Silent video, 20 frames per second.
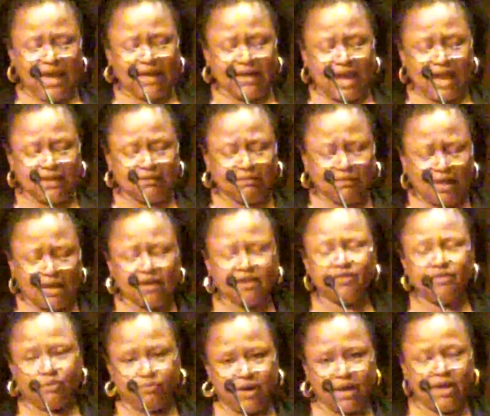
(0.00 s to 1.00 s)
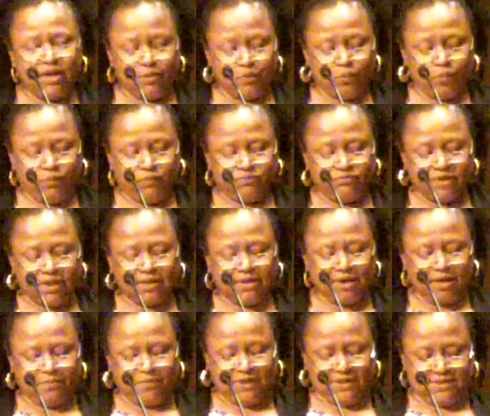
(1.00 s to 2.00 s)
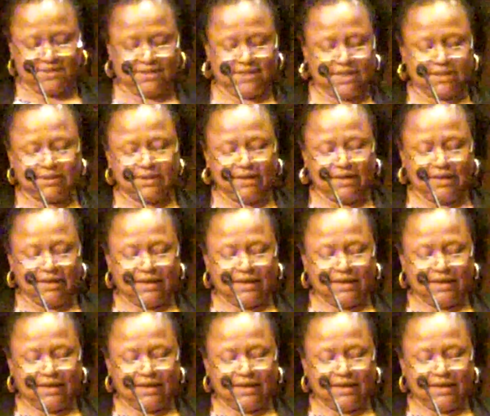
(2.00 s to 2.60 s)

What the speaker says: And I like the way Rilke puts it.